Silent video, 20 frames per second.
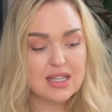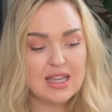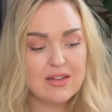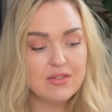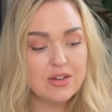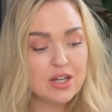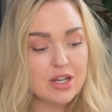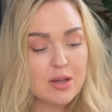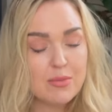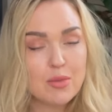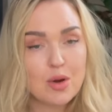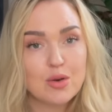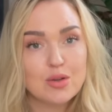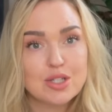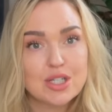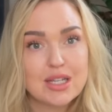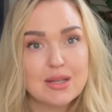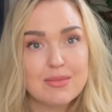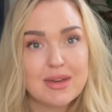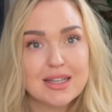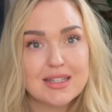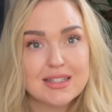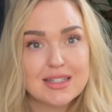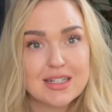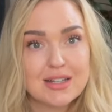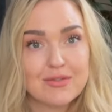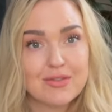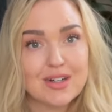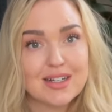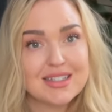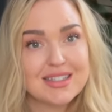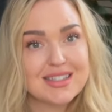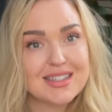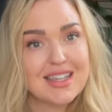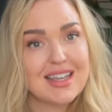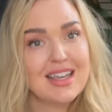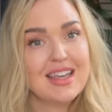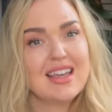Even an emoji makes a difference.